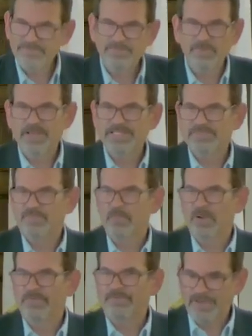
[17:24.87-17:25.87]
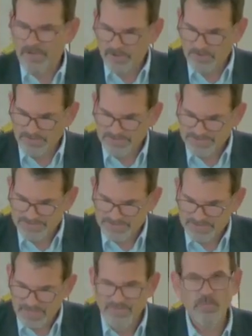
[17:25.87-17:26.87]
free us from our fears
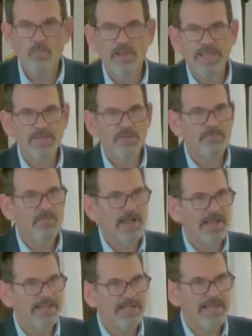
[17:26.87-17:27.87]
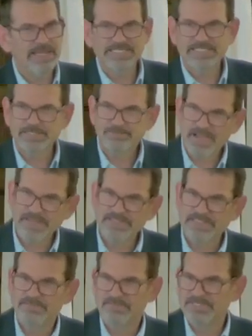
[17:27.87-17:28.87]
in the way you might expect
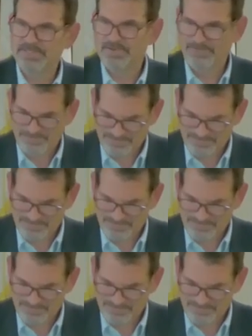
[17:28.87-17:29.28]
him to.